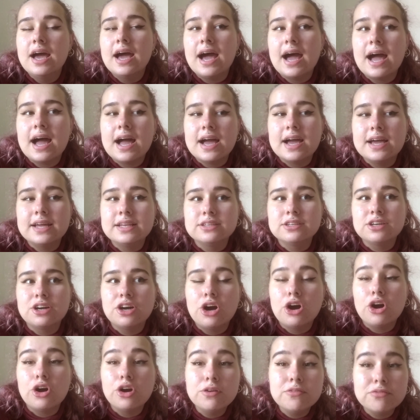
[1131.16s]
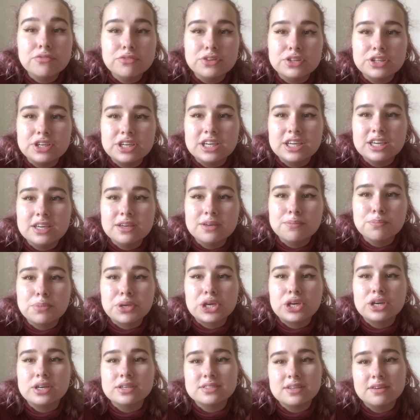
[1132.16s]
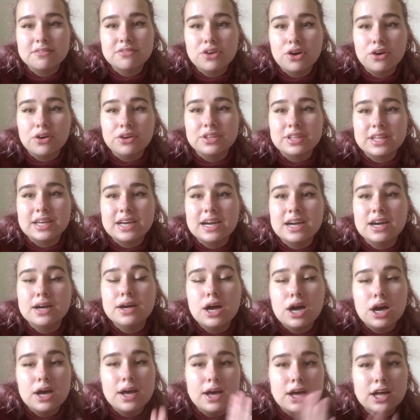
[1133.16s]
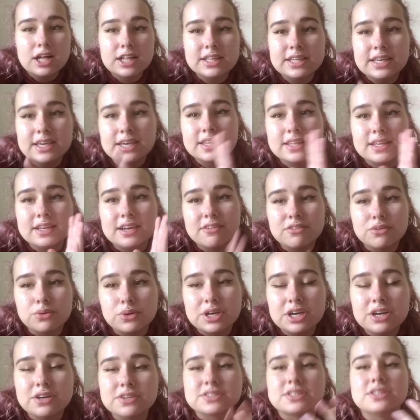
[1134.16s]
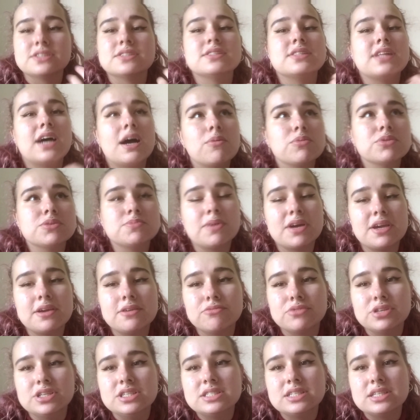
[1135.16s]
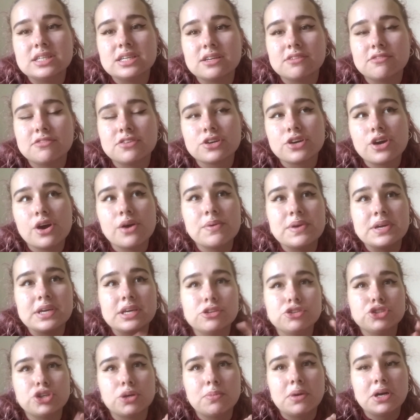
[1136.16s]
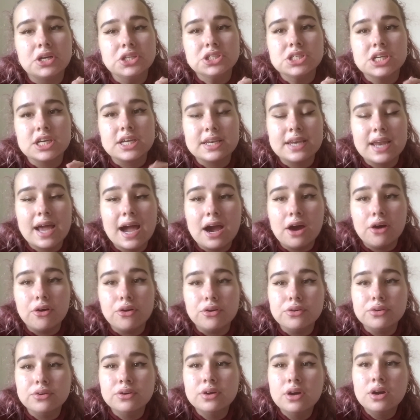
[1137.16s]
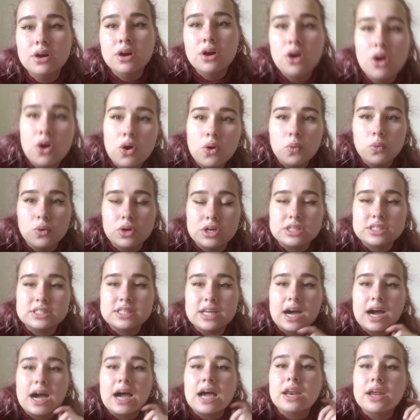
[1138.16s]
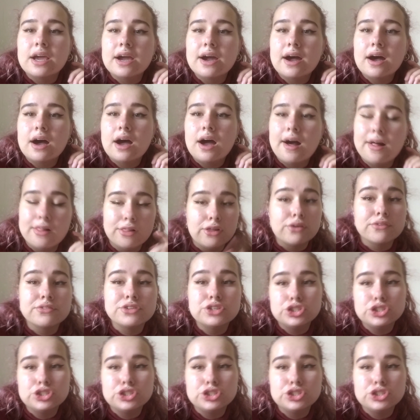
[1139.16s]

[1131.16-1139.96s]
And hopefully, because I've gotten there earlier than everyone else, because that was my reasoning for going job hunting now, was that a lot of the